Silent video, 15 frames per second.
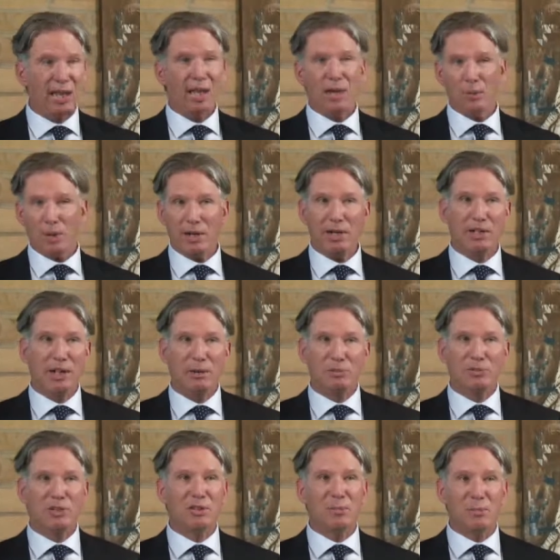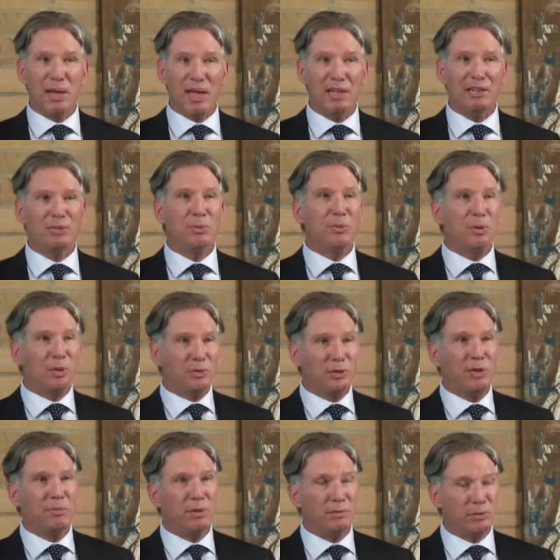And when it comes to the management or
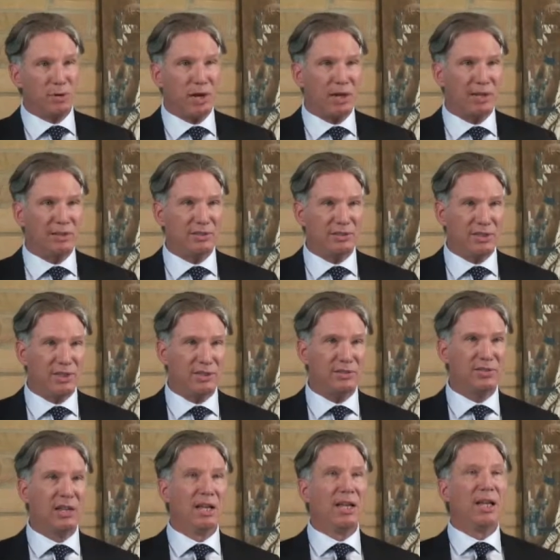treatment of chronic disease,